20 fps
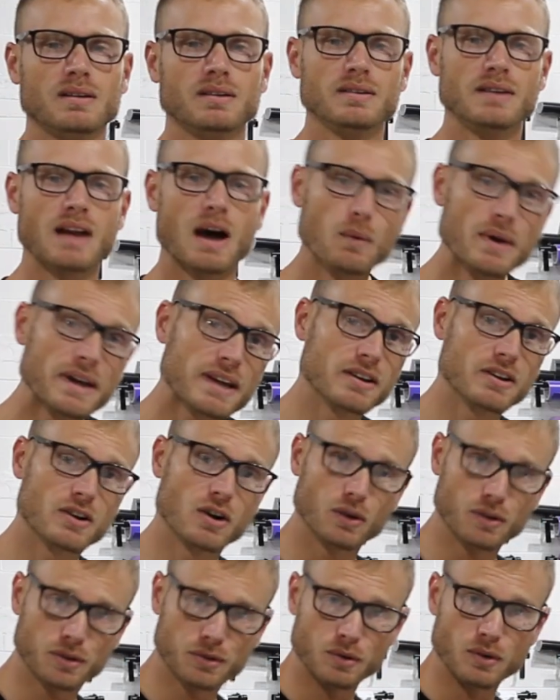Now we can
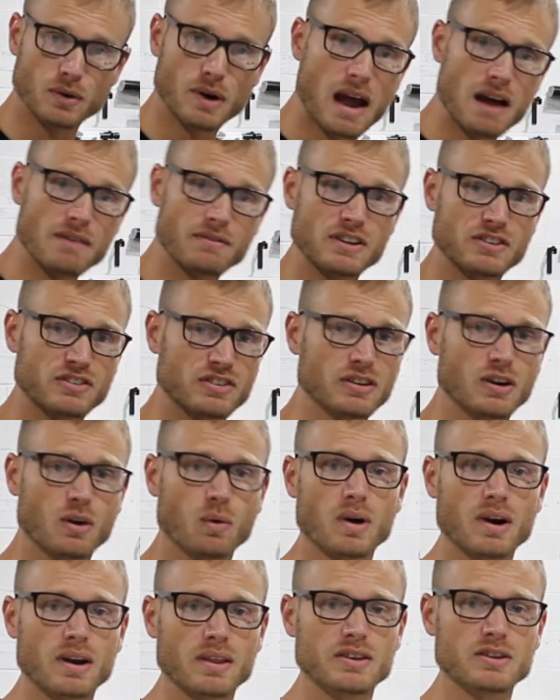go through every single
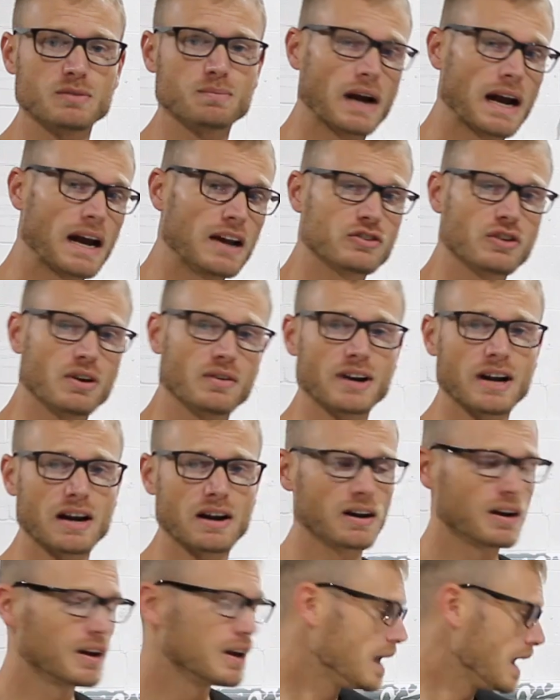one of these brands over
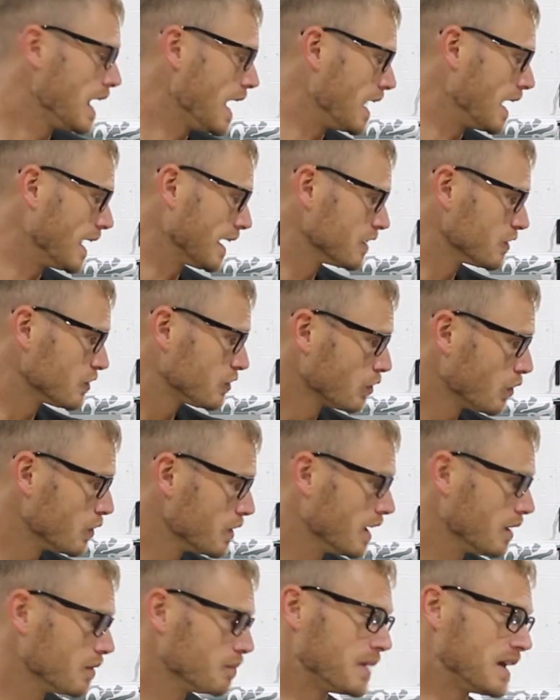here, and I can show
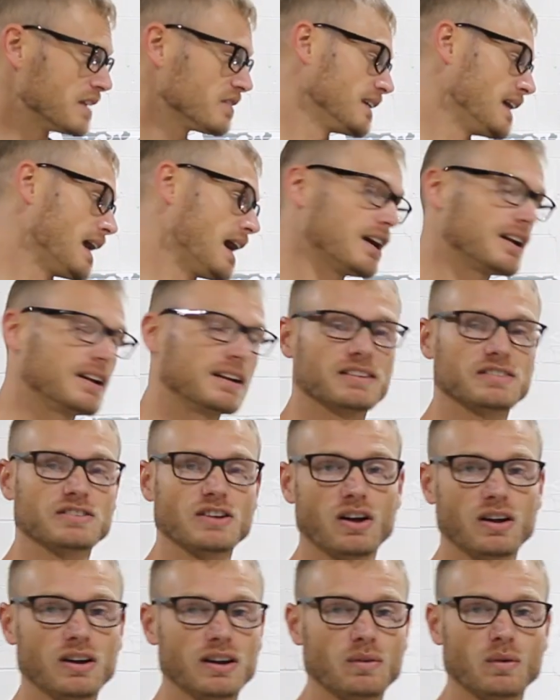you basically how to
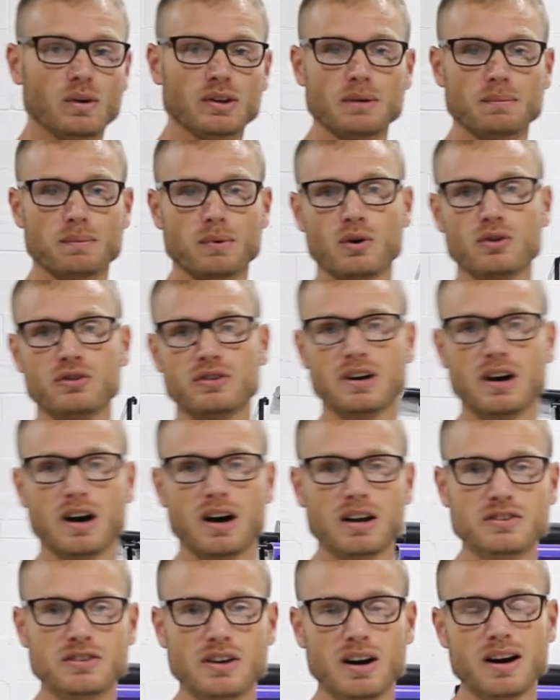install it and what the pros and
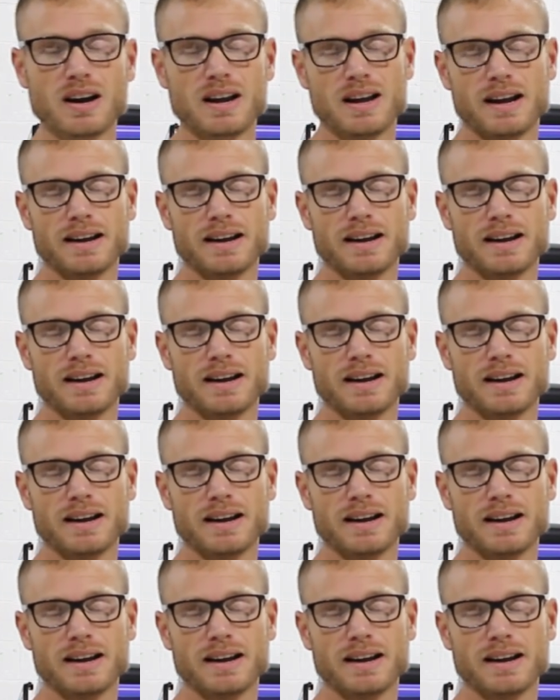cons are.